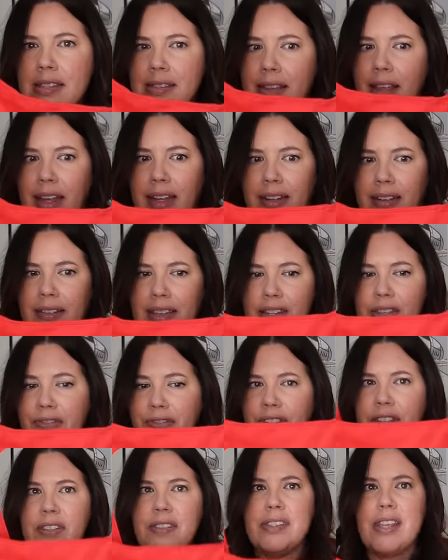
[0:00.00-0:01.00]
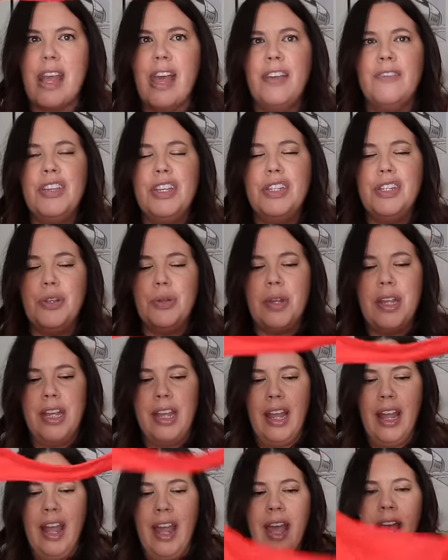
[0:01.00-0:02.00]
is like, this feels heavy
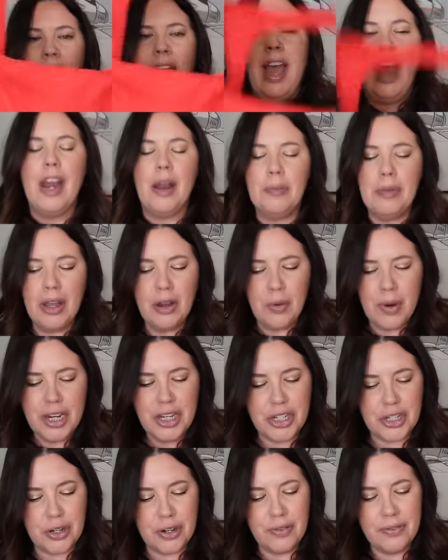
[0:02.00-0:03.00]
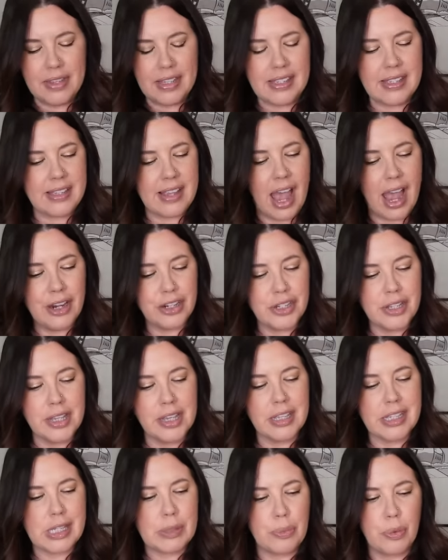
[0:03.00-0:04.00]
duty. And I'm not quite sure if this is
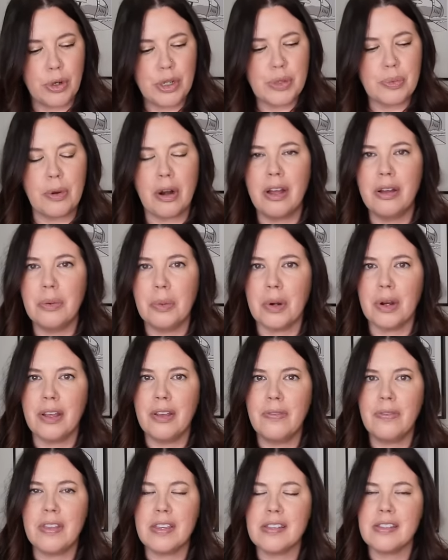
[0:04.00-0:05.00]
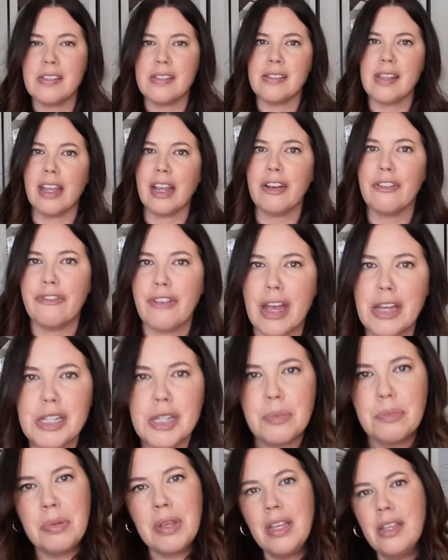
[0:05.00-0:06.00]
actually a sports bra or if this is like a
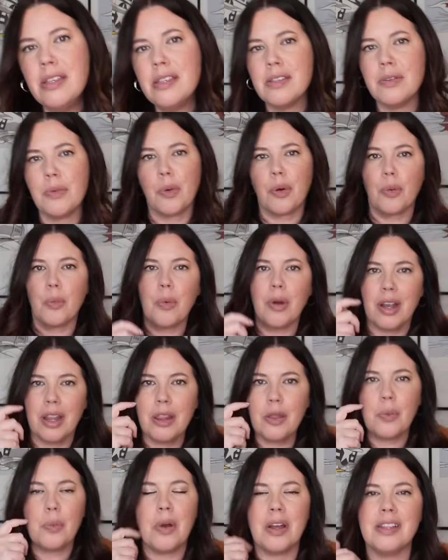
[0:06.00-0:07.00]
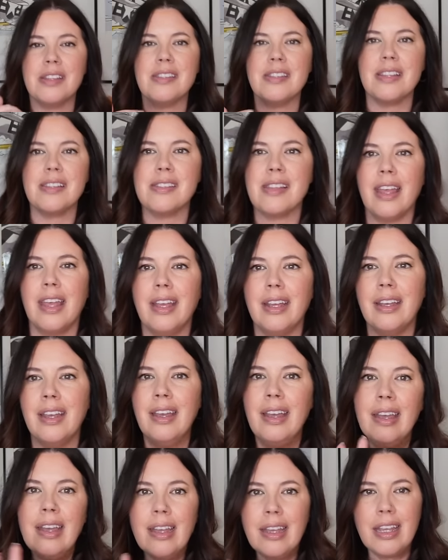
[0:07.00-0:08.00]
fashion piece or one of the ones that's like
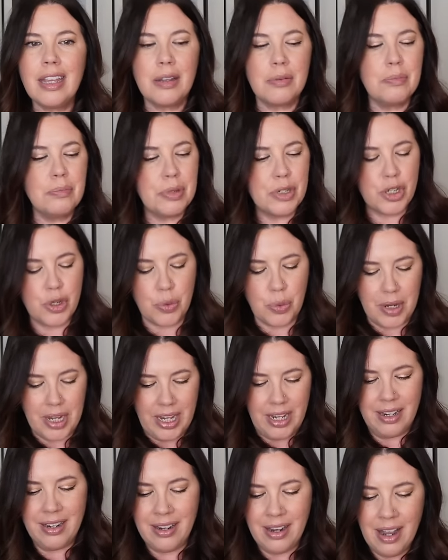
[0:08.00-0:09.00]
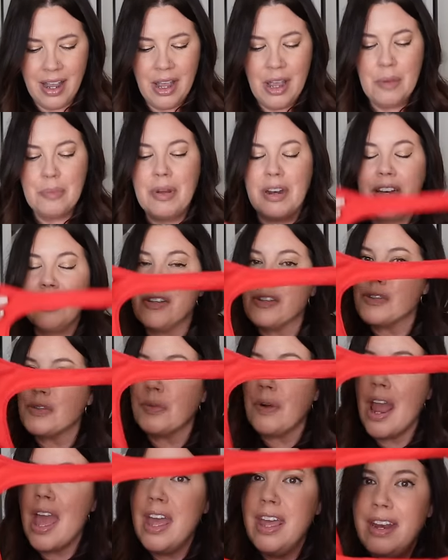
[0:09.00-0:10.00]
in between, but it is
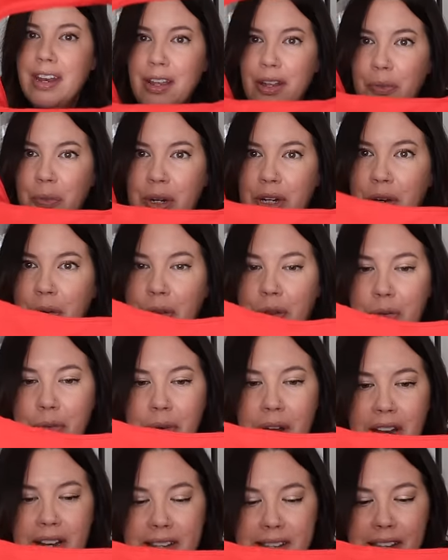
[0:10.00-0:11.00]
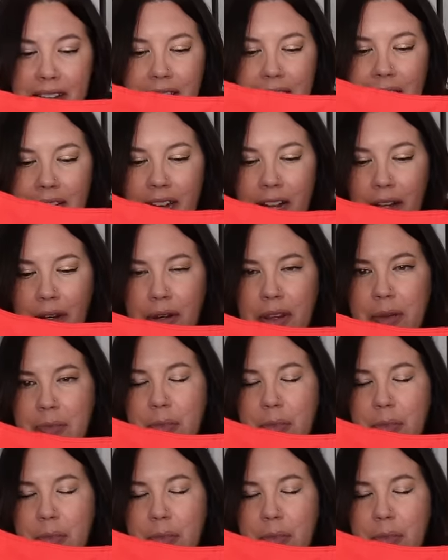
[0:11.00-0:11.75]
red. We know that red is like the color of the